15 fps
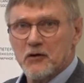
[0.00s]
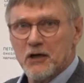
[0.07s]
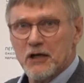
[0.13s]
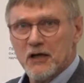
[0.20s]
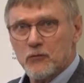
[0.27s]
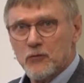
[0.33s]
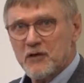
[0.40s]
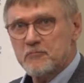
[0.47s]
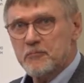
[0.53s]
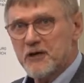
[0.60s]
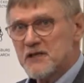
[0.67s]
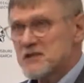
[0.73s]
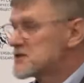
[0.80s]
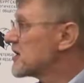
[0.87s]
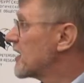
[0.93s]

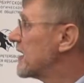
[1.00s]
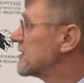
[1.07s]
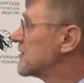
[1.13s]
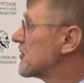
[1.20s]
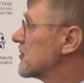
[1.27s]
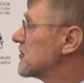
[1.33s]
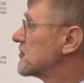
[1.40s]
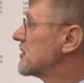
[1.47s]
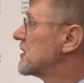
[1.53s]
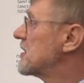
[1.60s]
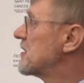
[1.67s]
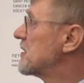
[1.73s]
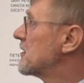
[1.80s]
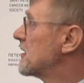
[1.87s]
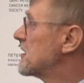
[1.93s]
liquid-based cytology
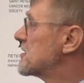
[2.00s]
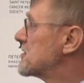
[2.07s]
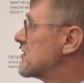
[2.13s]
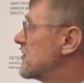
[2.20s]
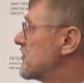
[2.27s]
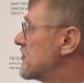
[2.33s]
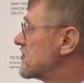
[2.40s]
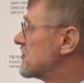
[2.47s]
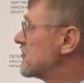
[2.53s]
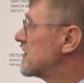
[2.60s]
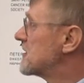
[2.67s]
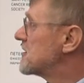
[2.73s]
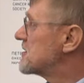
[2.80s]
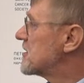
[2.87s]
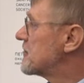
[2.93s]
is used
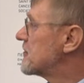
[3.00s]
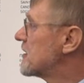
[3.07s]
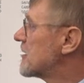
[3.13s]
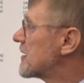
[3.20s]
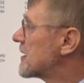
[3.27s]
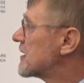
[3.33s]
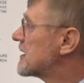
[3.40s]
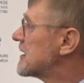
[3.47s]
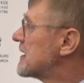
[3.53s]
with similar,